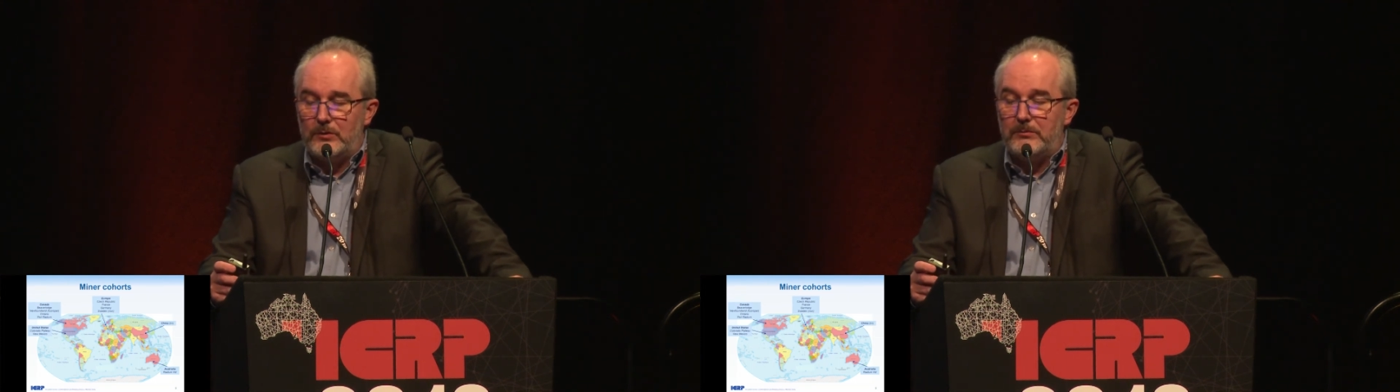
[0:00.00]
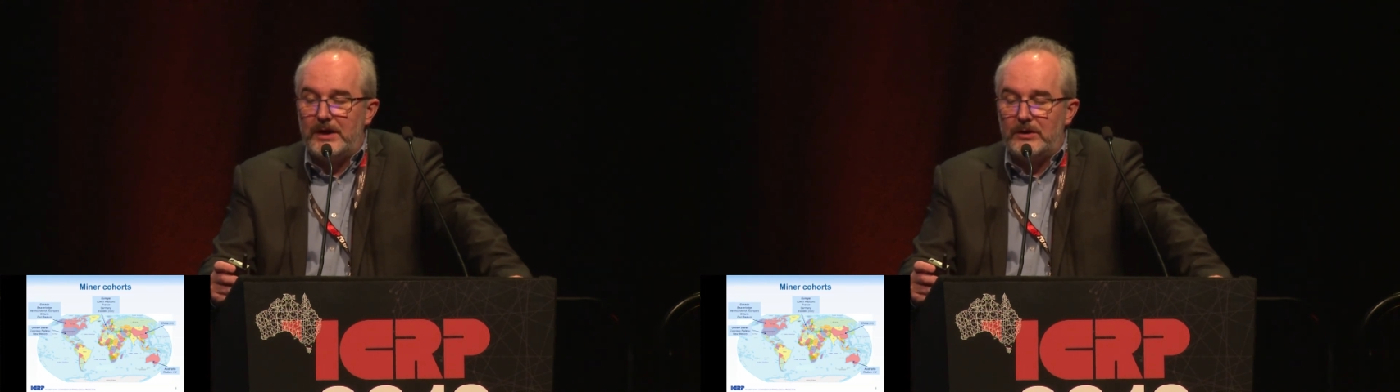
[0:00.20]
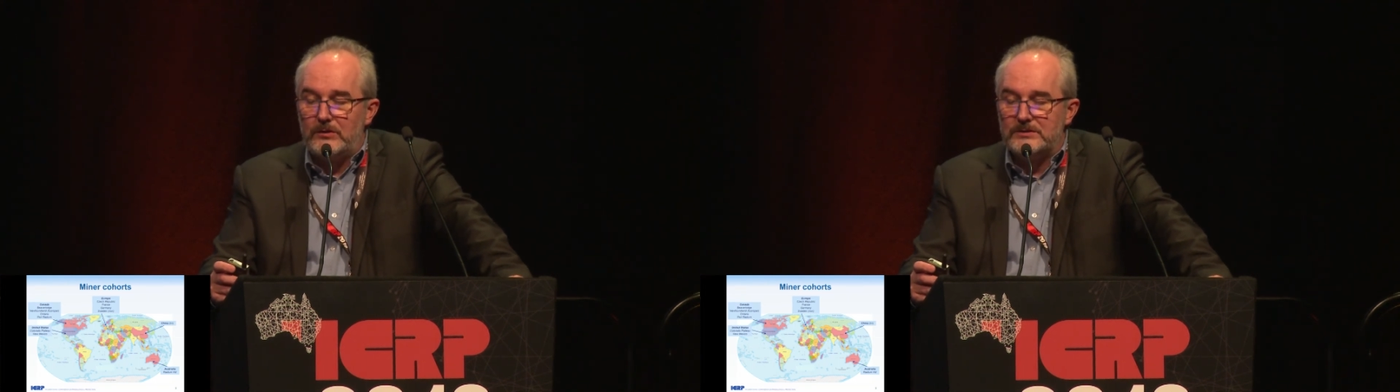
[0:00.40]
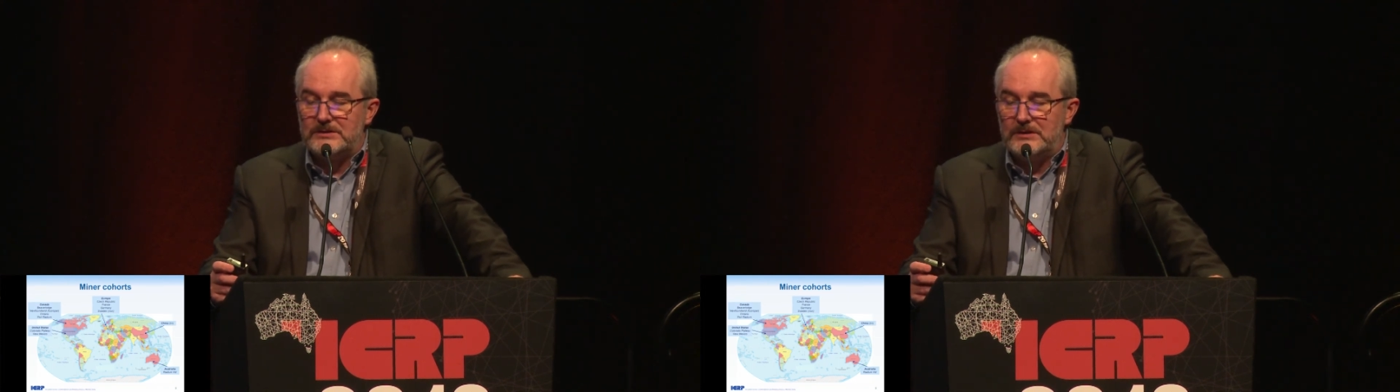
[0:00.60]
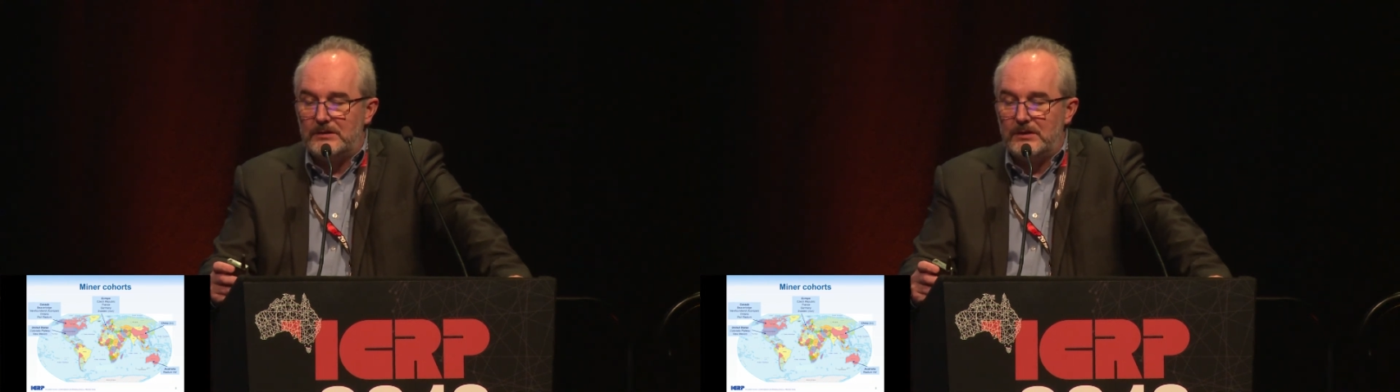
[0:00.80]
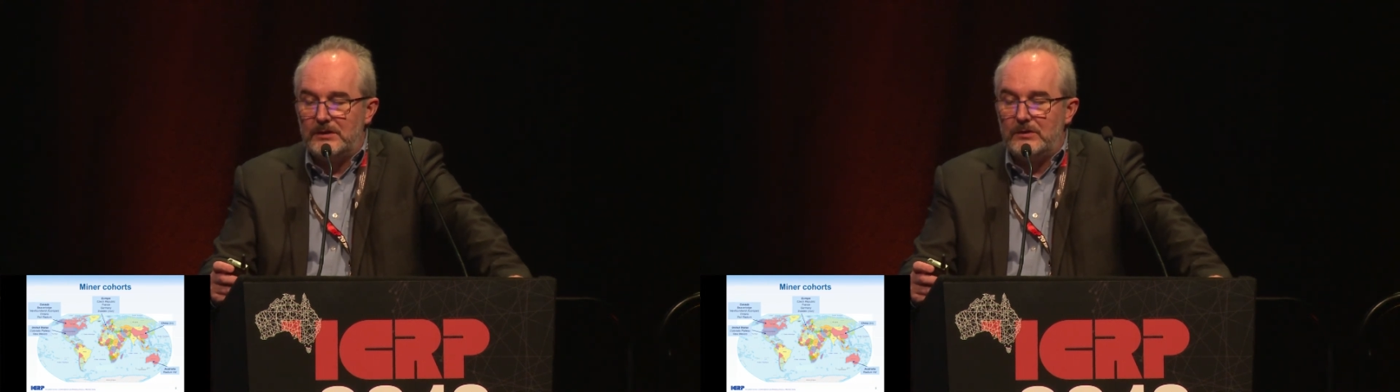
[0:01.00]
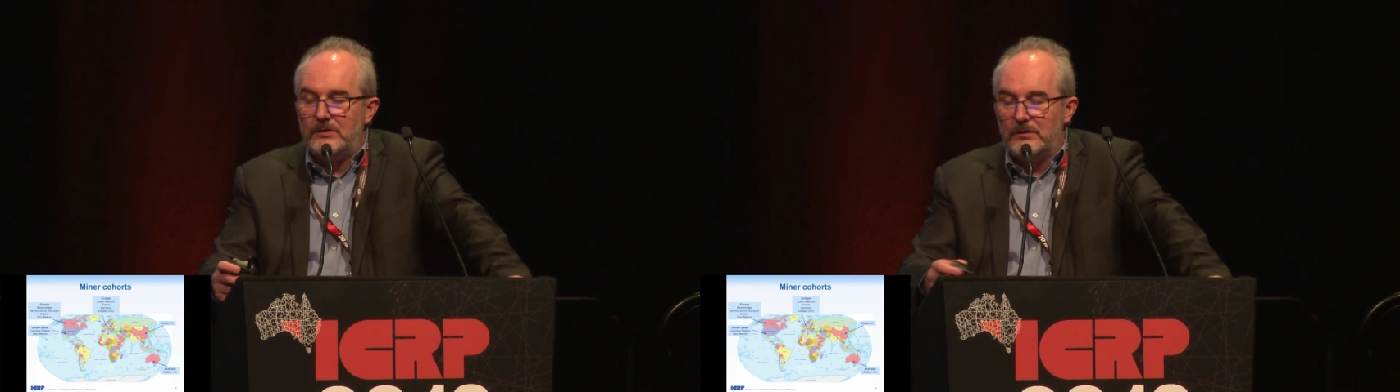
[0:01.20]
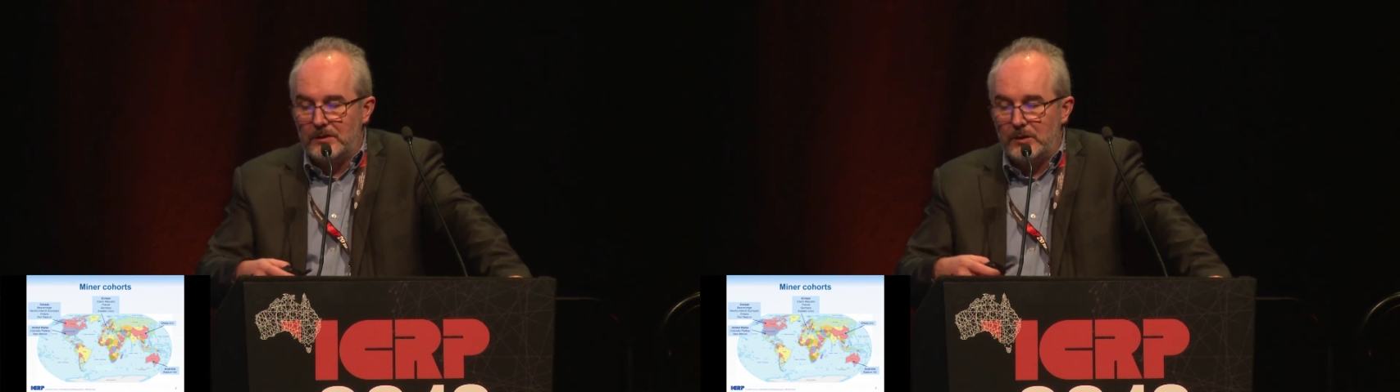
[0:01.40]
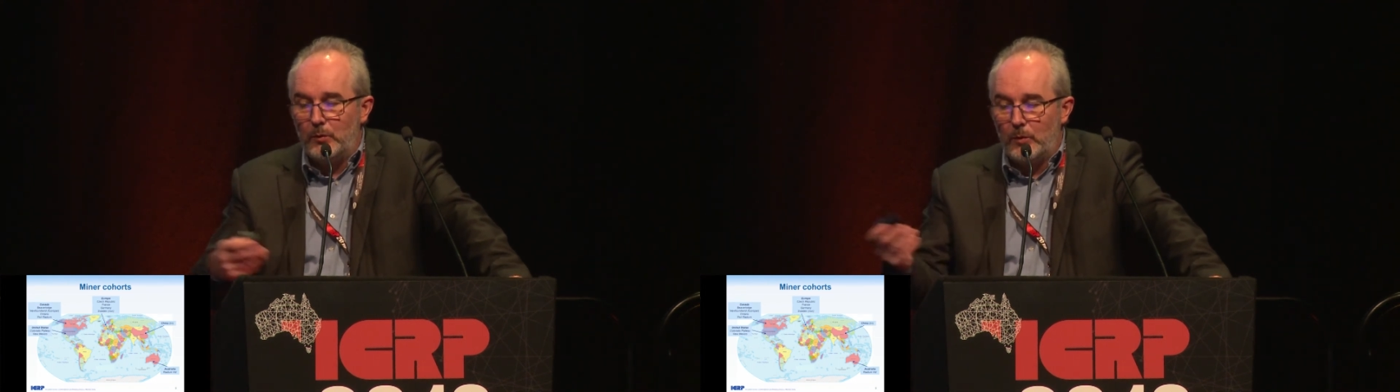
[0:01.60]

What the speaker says: miners in